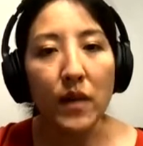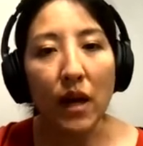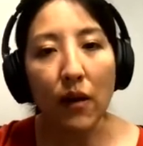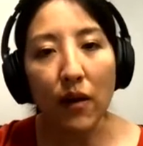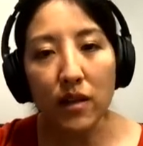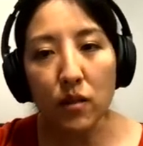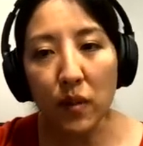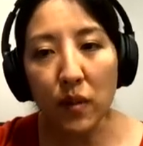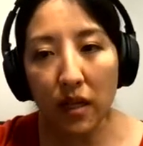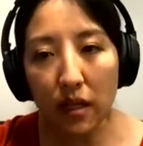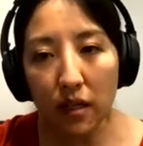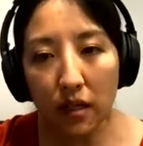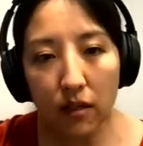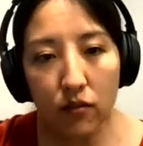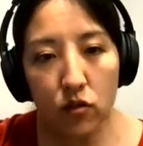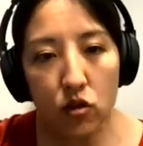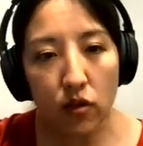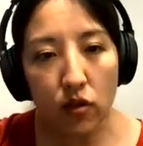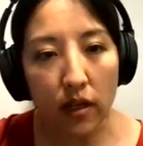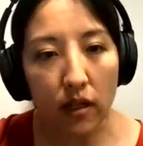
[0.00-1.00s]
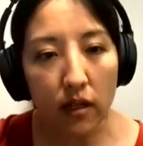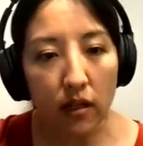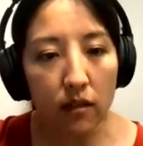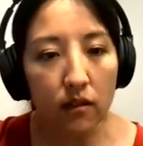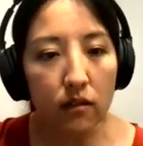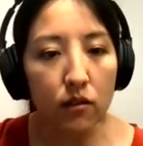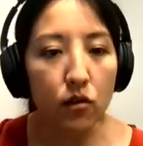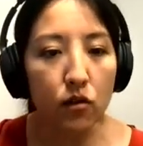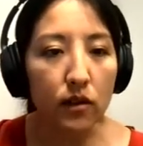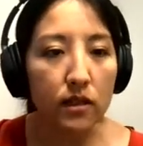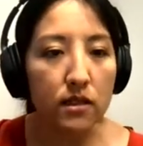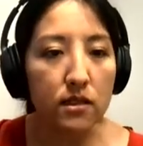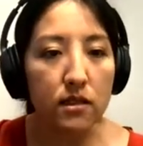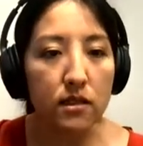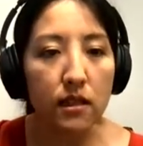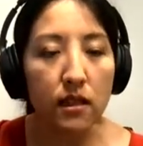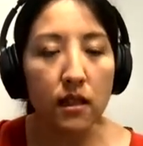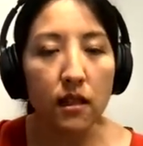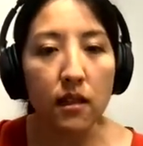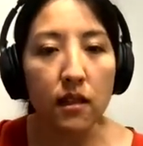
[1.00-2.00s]
Now, at the beginning of training, you
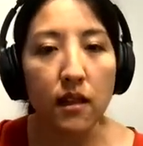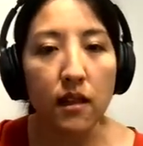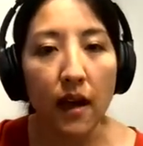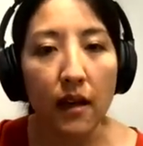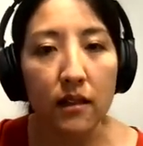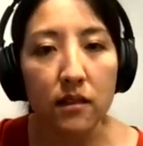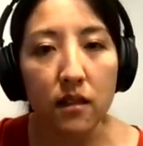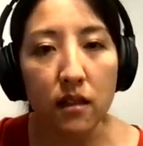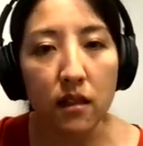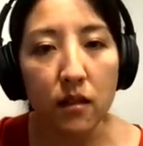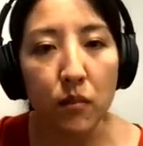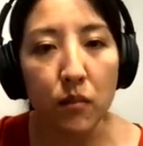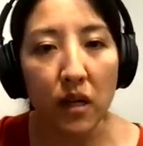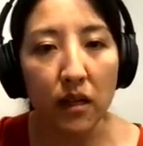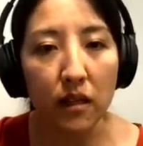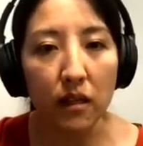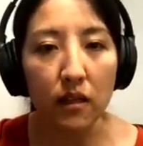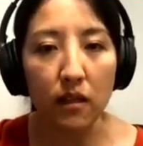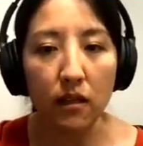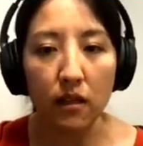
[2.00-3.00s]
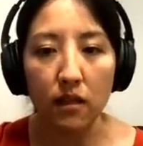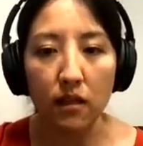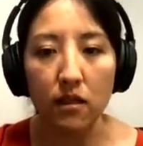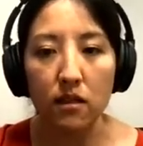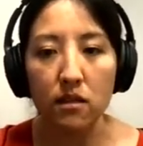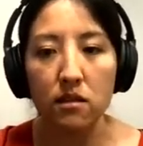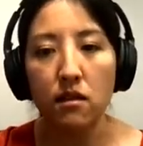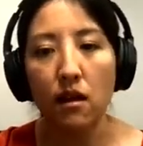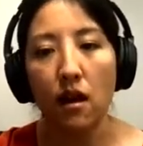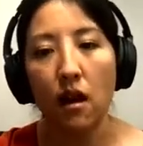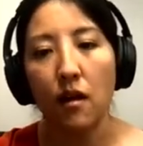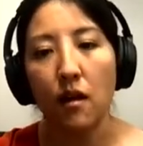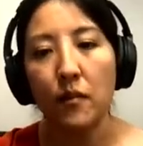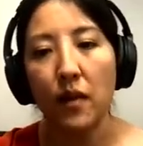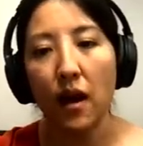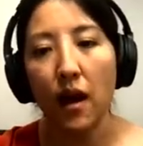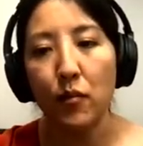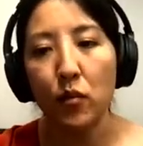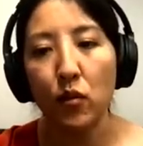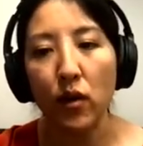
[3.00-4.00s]
can see that the monkey is
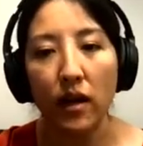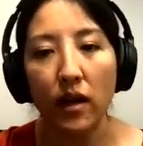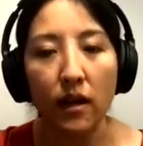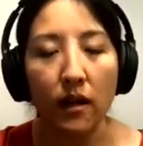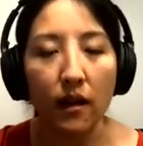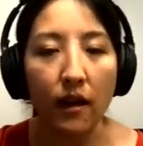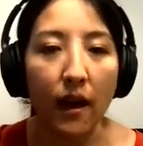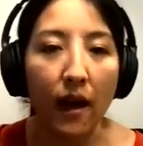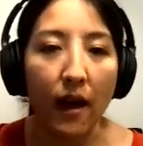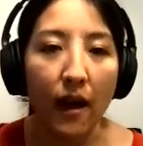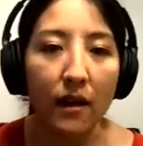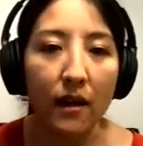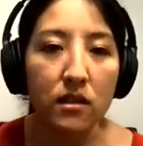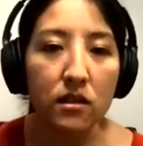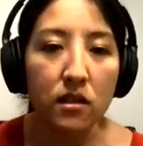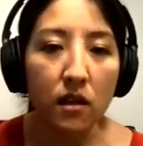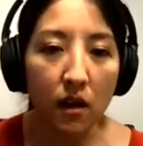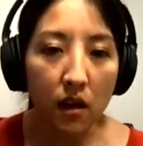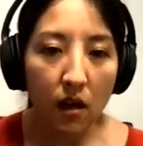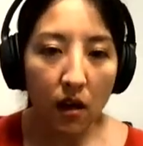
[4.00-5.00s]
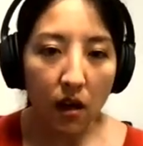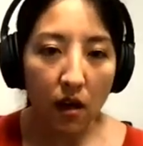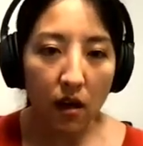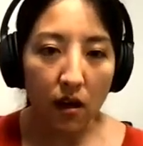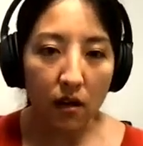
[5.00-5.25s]
operating at,